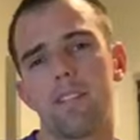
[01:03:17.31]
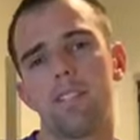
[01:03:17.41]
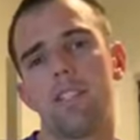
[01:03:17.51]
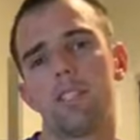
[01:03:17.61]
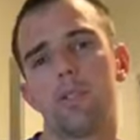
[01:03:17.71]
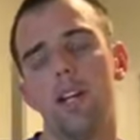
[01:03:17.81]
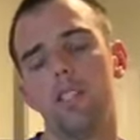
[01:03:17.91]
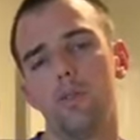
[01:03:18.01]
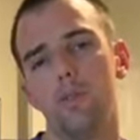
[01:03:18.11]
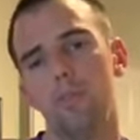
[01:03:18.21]
It's like
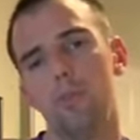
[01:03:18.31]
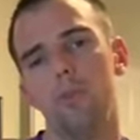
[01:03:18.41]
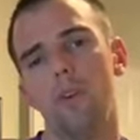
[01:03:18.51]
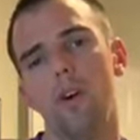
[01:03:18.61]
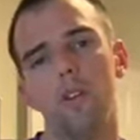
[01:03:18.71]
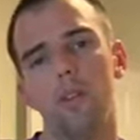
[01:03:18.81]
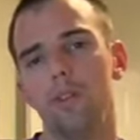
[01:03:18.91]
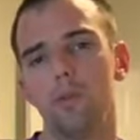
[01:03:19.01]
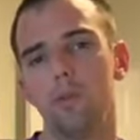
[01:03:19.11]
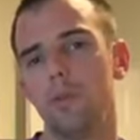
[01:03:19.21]
trying to remove all
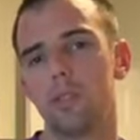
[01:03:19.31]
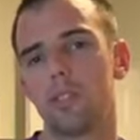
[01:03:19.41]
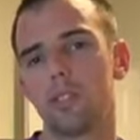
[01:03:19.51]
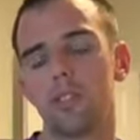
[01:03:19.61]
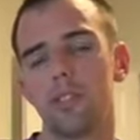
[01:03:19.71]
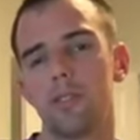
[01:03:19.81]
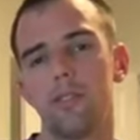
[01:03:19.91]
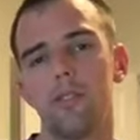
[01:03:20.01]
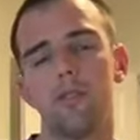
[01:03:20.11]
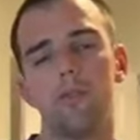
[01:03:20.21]
those roots
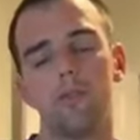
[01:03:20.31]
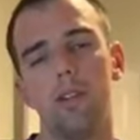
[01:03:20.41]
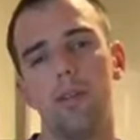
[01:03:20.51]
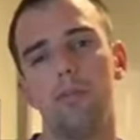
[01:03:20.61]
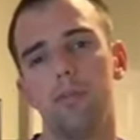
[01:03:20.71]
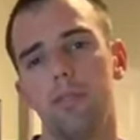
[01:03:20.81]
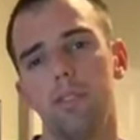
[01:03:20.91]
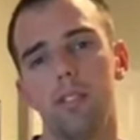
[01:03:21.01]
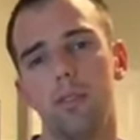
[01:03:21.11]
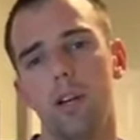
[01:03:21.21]
from
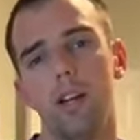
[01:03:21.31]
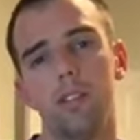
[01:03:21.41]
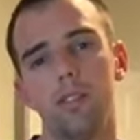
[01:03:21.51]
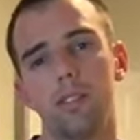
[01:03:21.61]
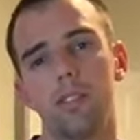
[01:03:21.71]
the ground.